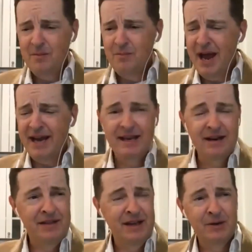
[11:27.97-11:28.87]
back in,
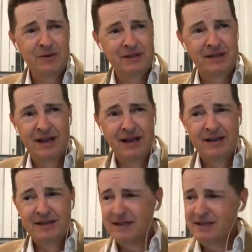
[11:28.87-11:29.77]
I think it was
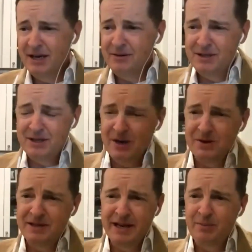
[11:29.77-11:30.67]
Six Sacred
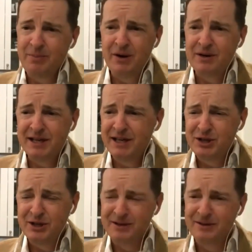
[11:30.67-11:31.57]
Stones, he had a
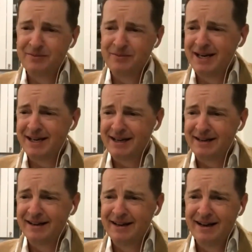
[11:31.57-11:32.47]
parent-teacher
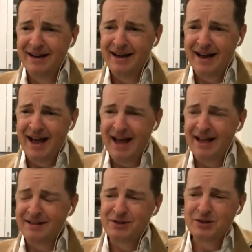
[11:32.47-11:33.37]
meeting
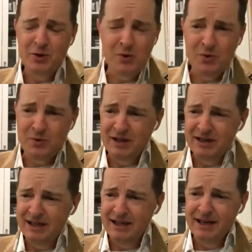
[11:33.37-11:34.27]
at the school that
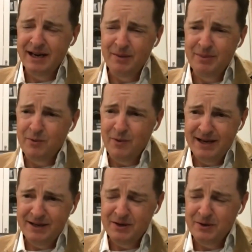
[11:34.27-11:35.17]
Lily and Albie
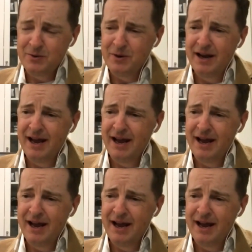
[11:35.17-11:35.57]
went to.